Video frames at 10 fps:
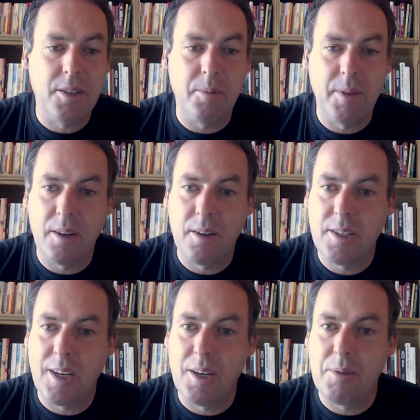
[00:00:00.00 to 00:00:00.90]
something
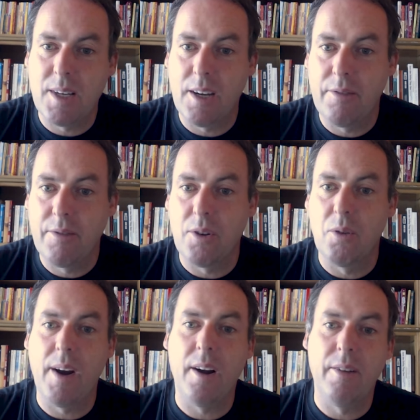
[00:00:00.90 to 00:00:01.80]
continuously if you're
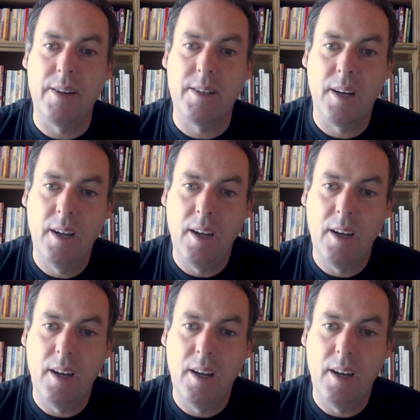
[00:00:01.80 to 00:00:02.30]
aware of it